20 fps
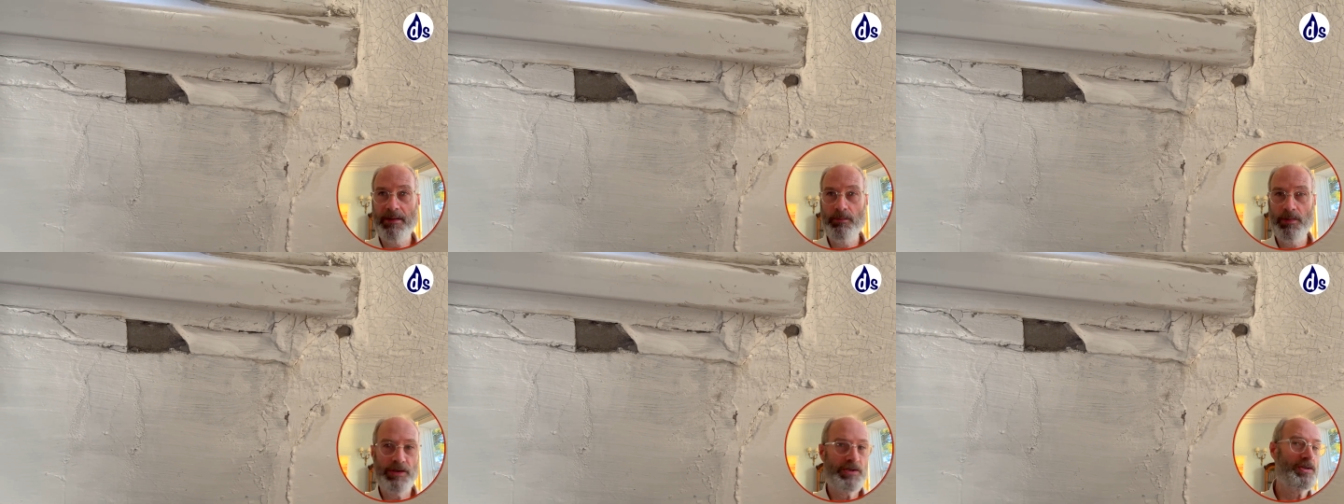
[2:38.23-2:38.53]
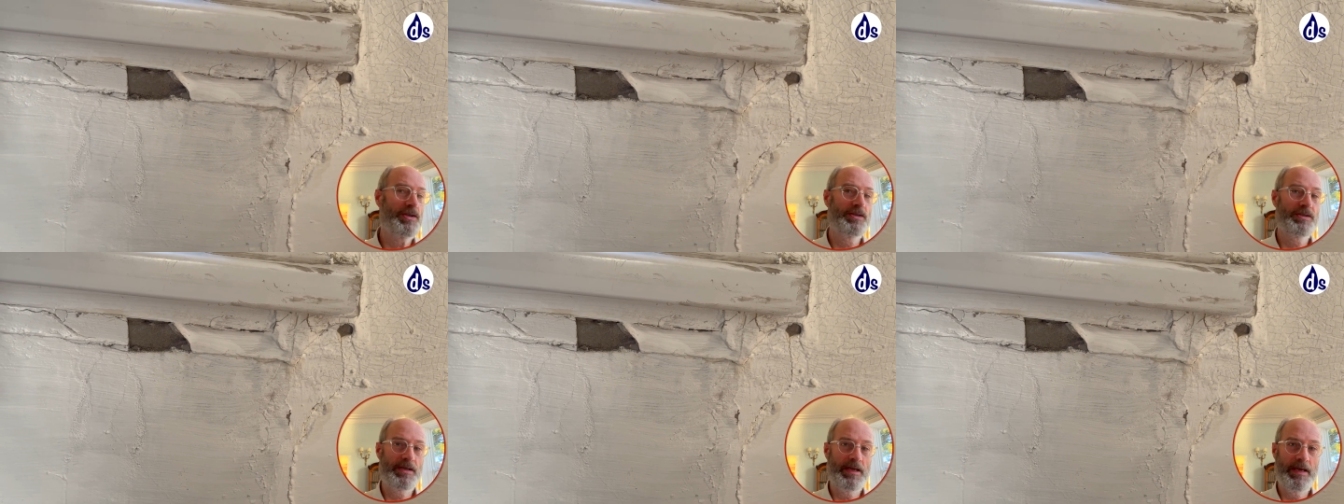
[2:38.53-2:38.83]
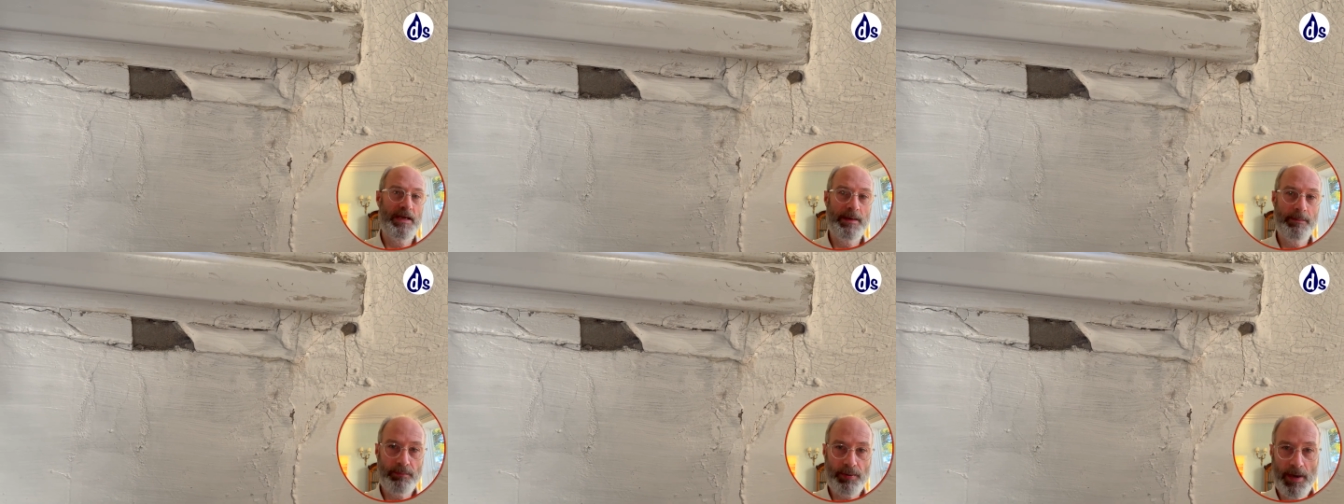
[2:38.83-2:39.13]
which is
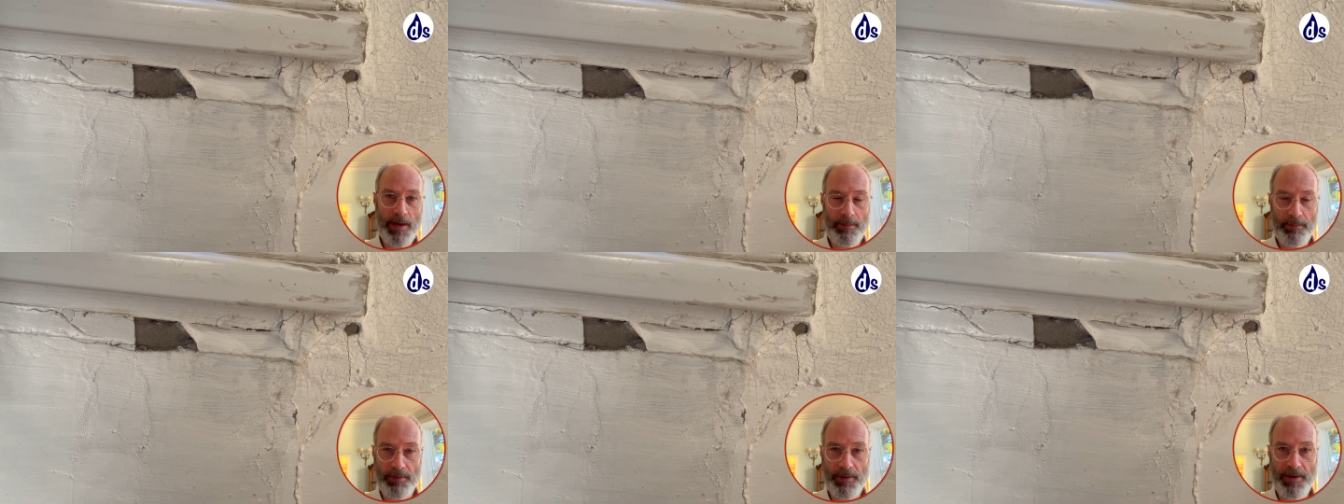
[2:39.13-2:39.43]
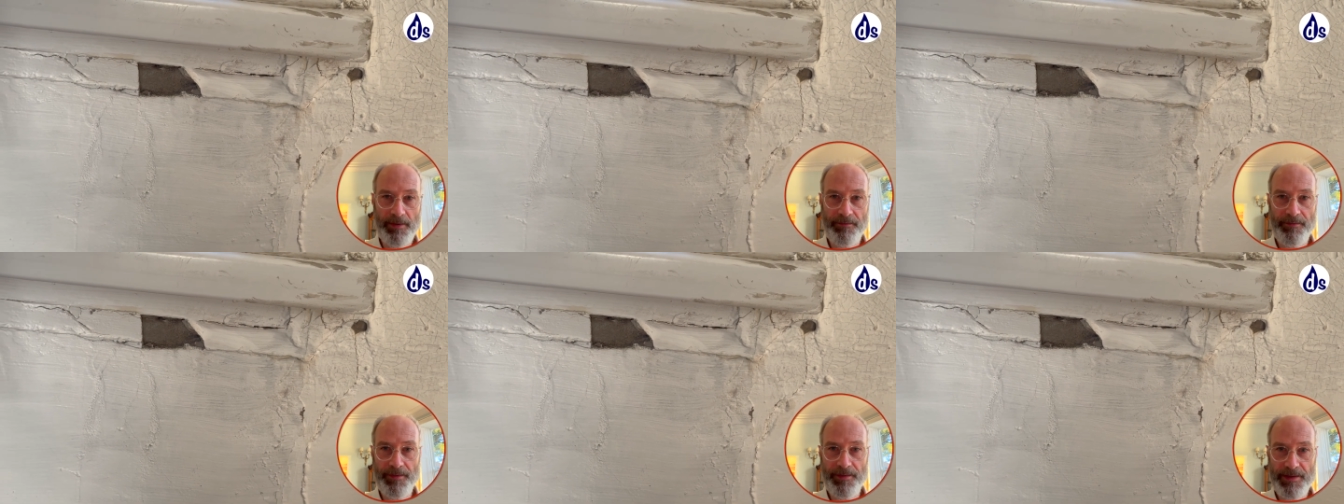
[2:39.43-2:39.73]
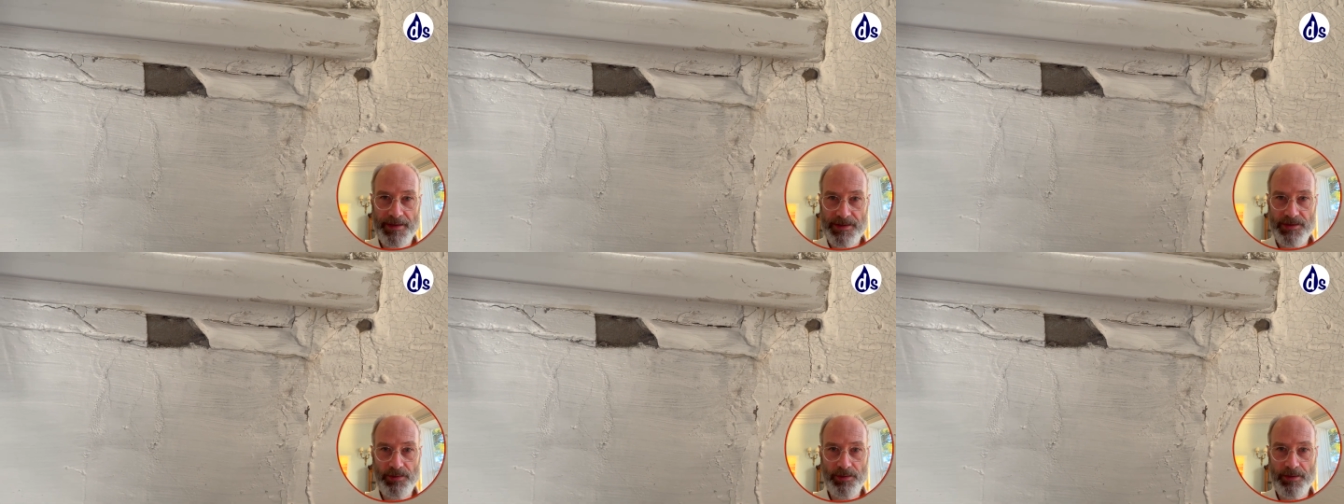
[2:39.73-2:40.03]
inappropriate for
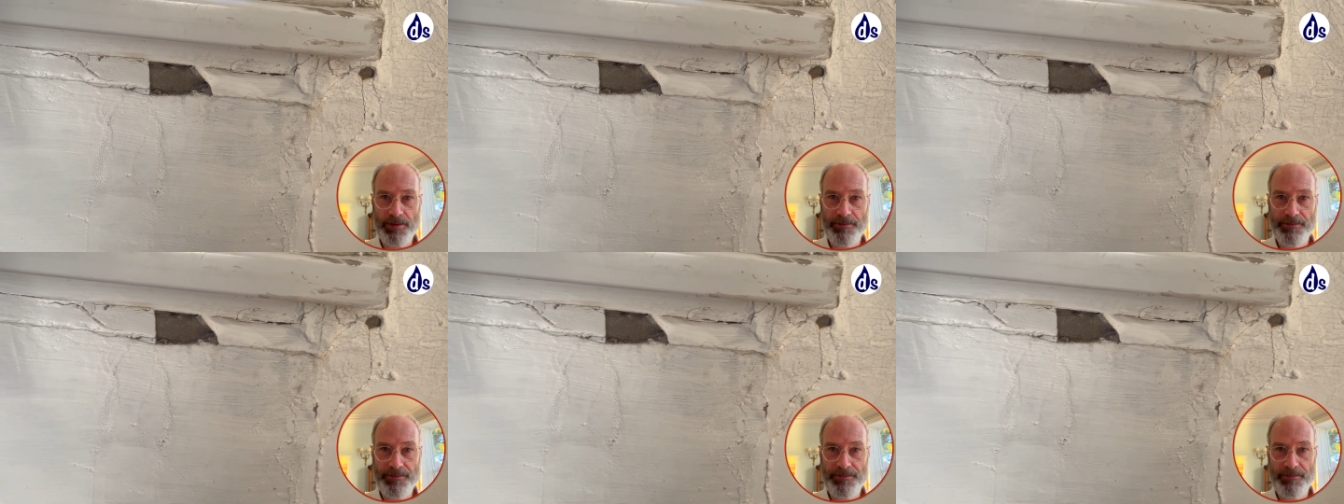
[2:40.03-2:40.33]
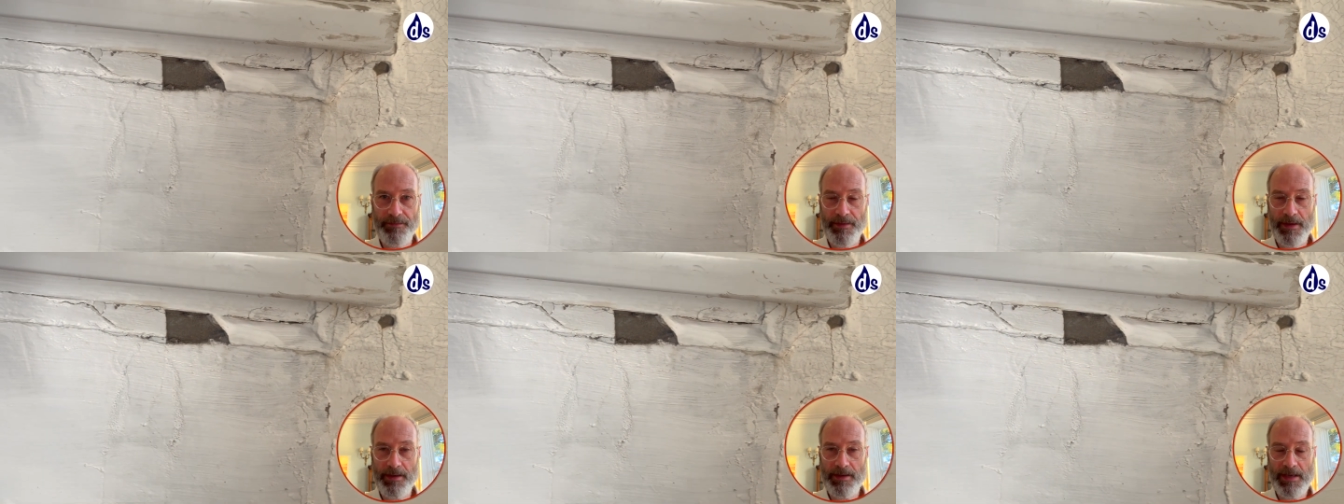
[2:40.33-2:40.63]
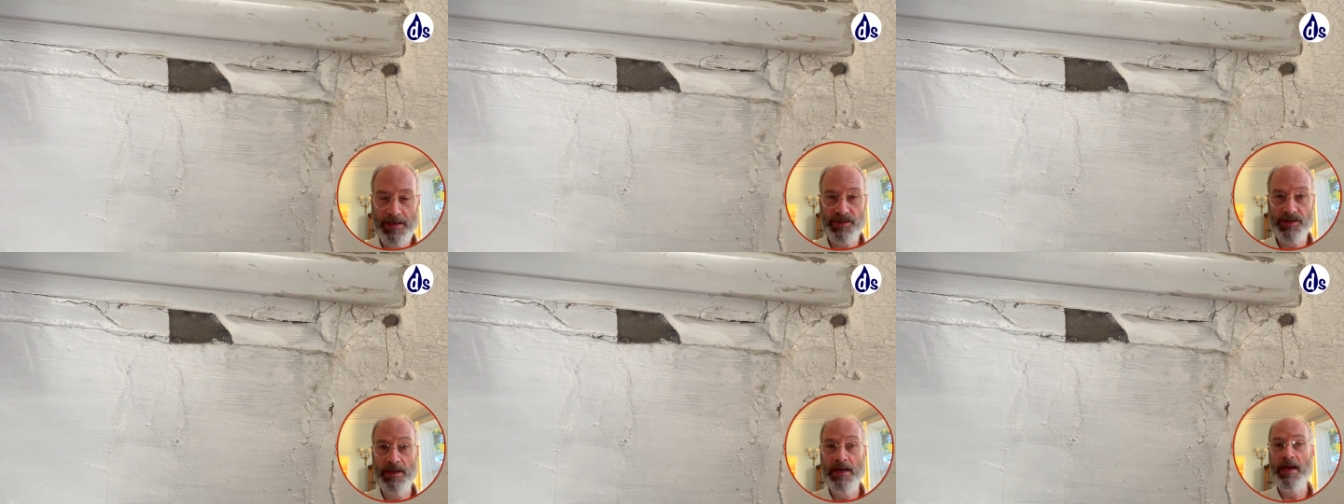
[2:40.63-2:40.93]
this sort of
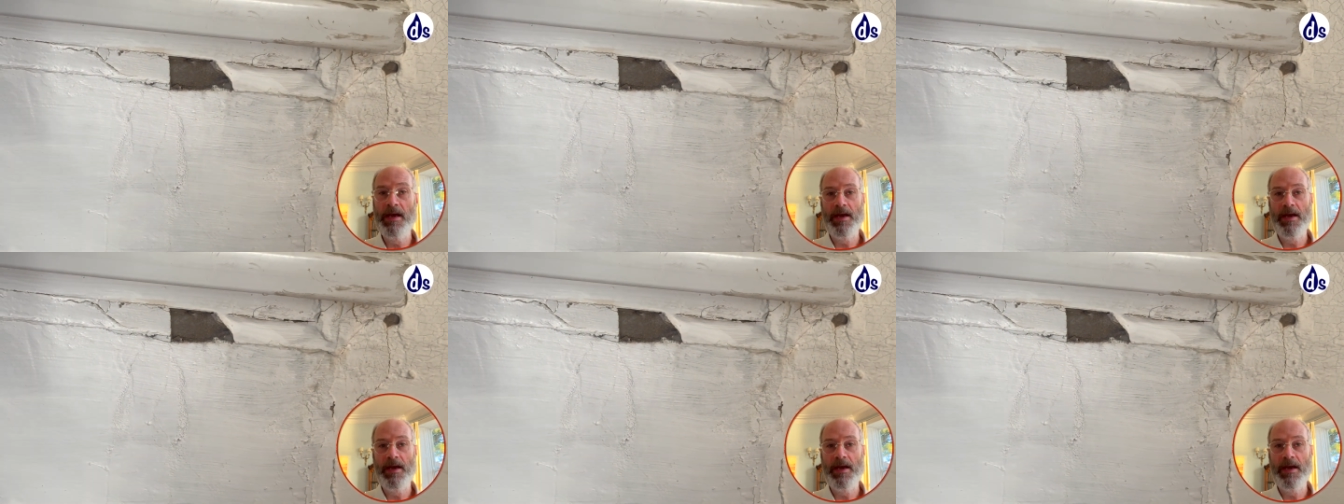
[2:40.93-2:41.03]
location.